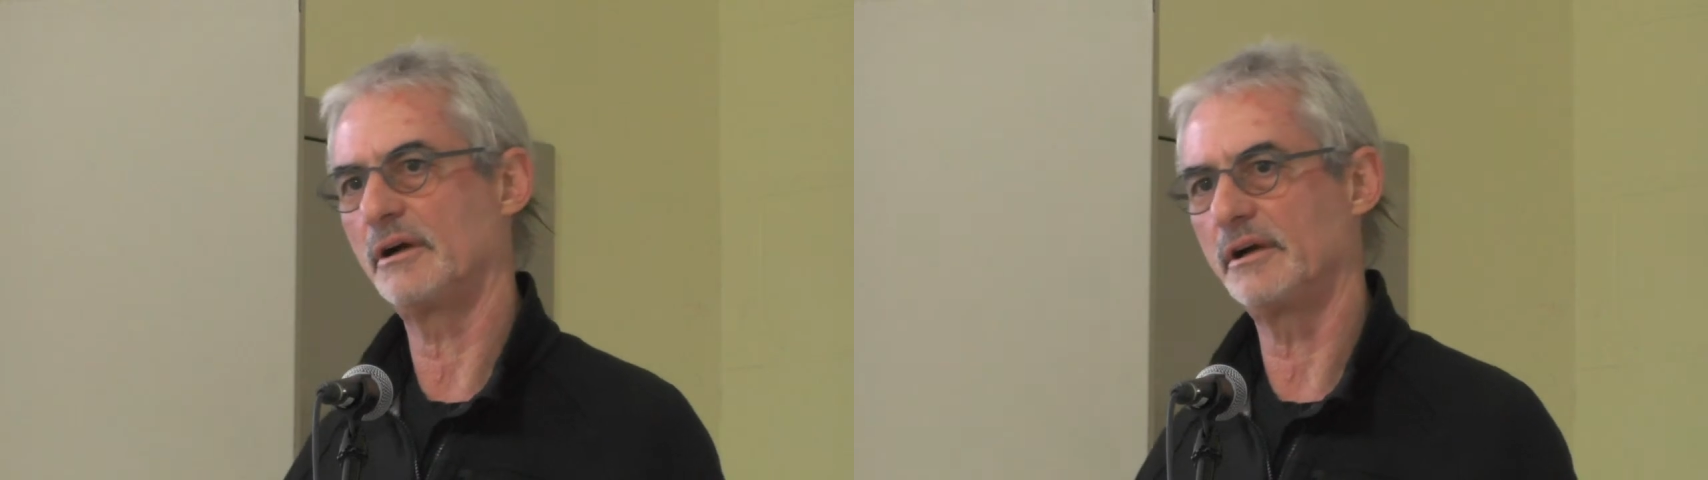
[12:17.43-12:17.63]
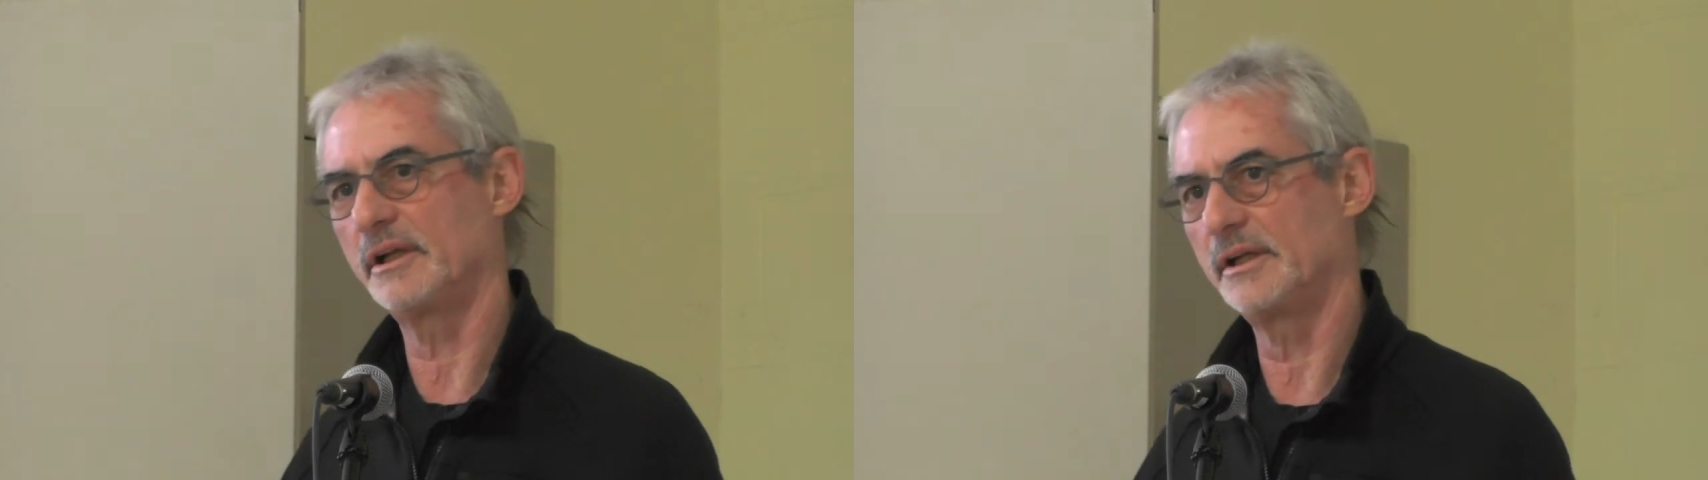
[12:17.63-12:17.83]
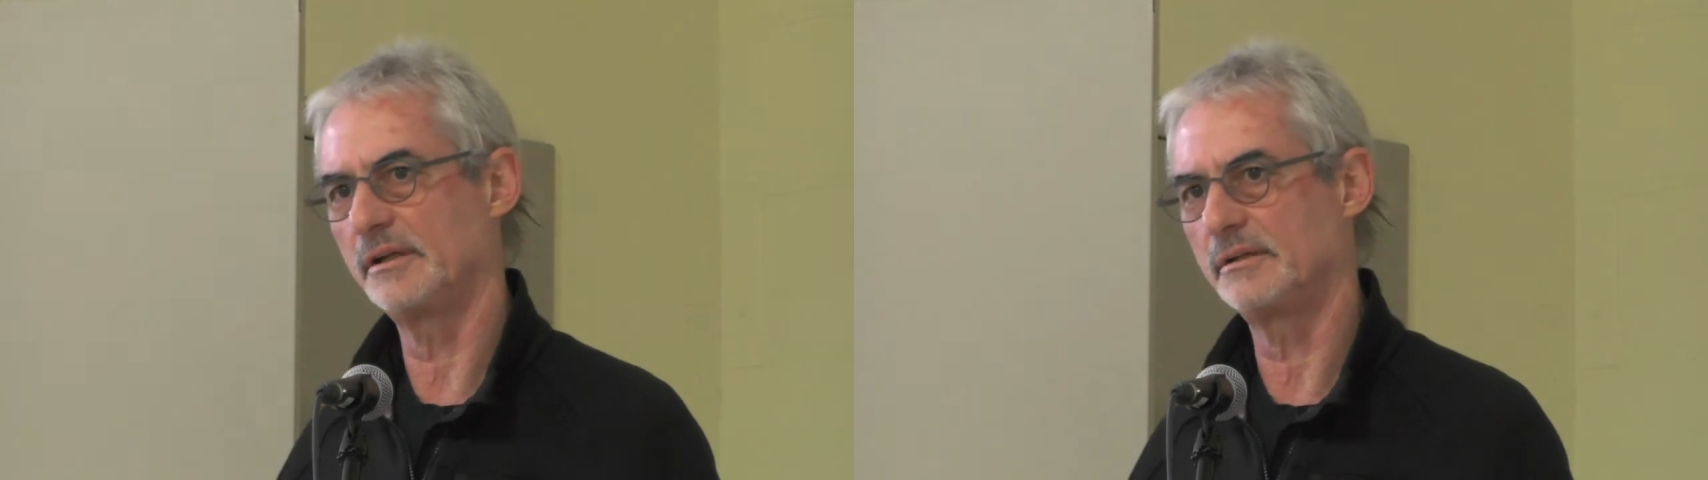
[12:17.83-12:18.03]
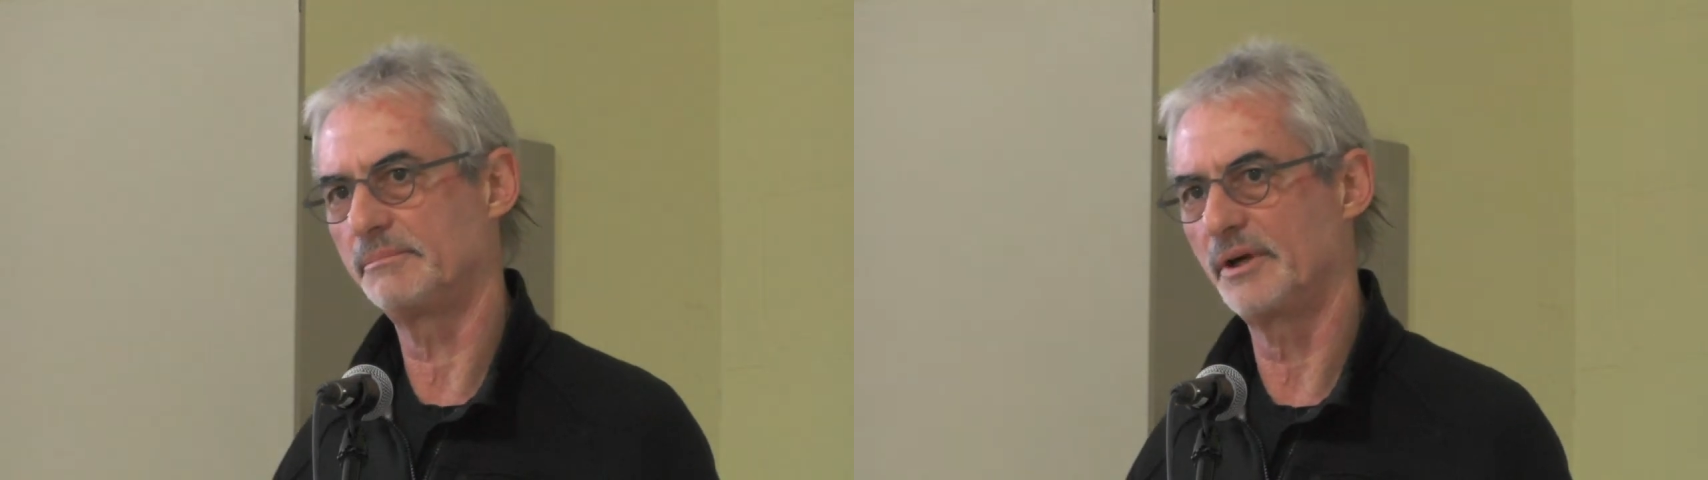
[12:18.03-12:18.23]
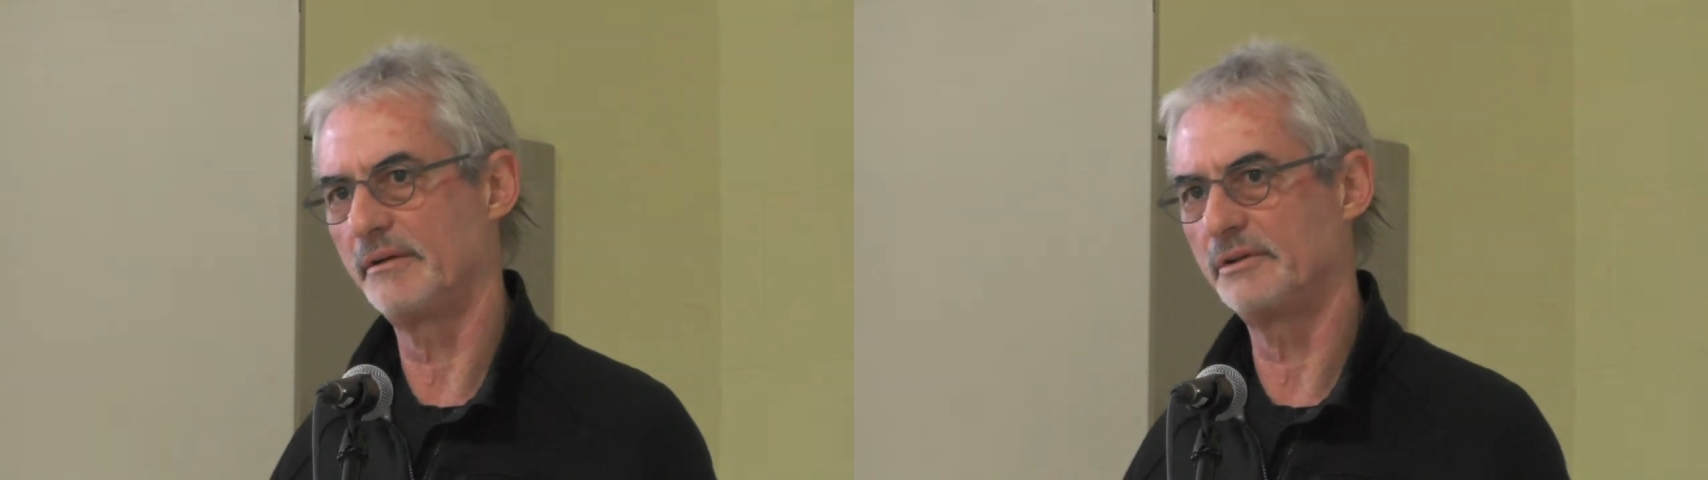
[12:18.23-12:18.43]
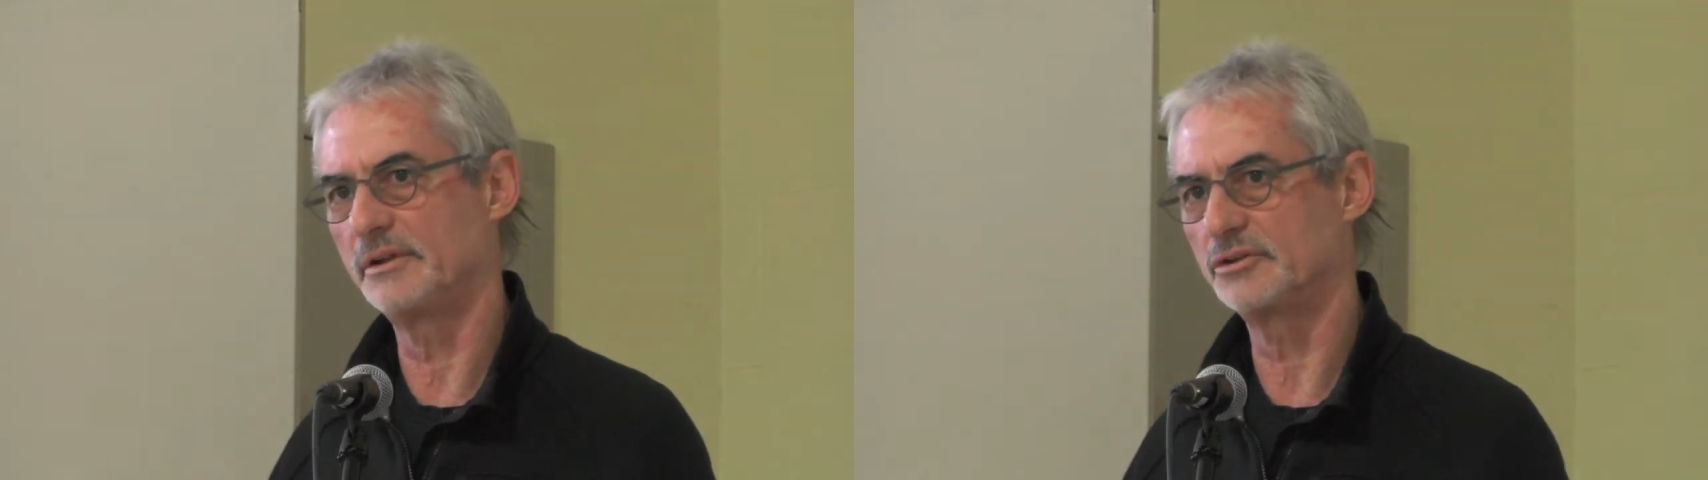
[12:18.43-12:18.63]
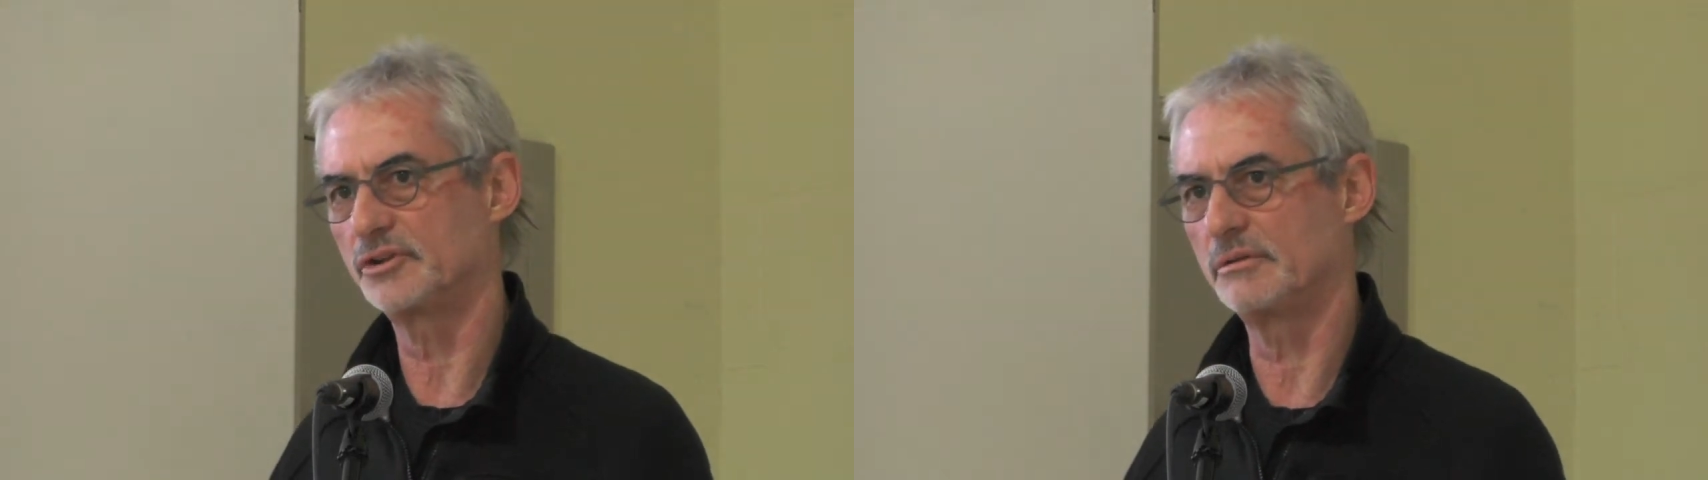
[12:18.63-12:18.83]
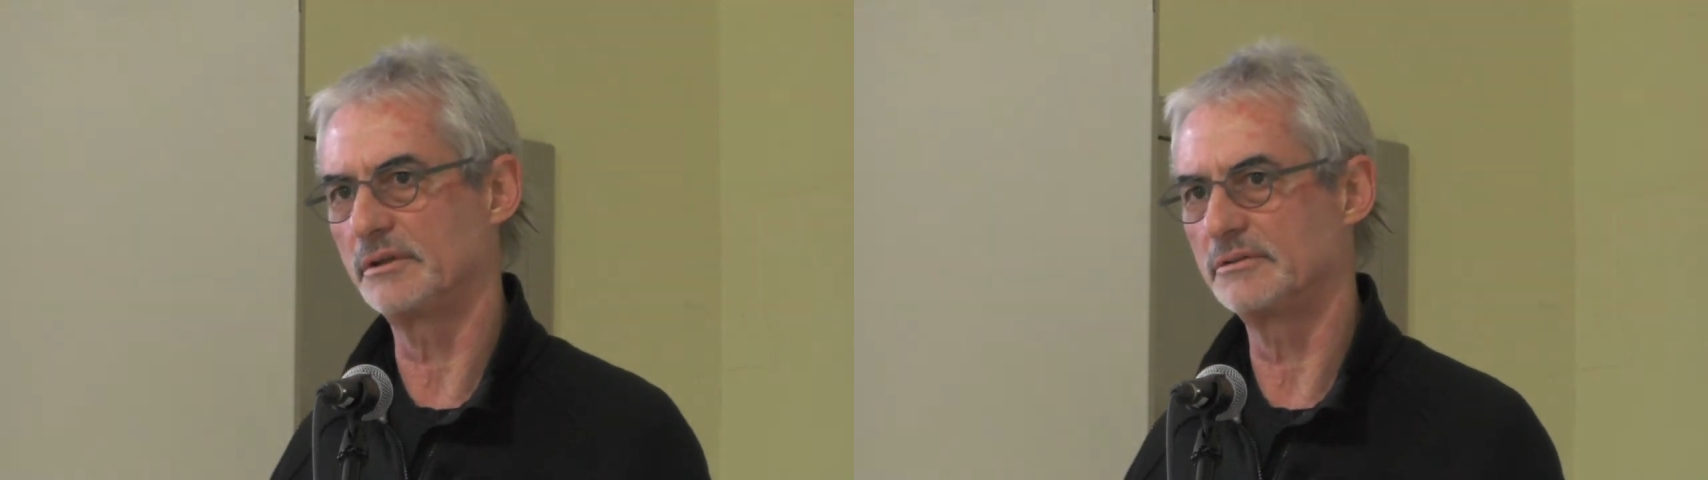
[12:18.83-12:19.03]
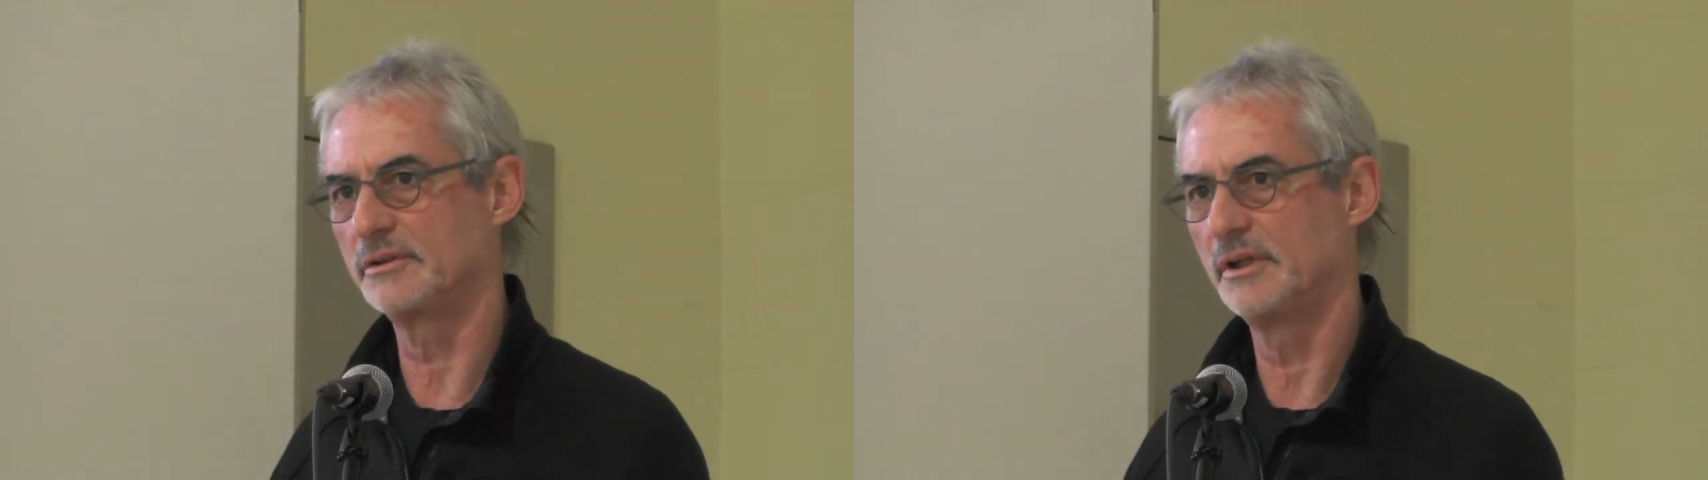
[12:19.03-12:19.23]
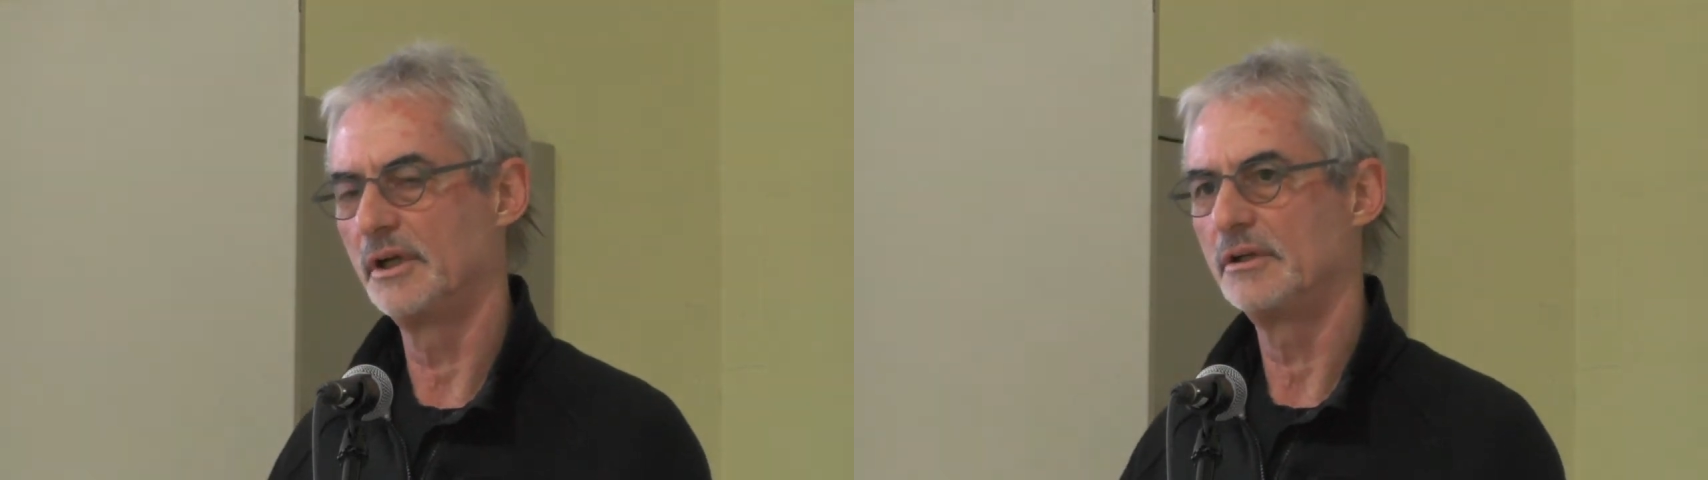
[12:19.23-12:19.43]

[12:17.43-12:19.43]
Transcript: targeted private insurance.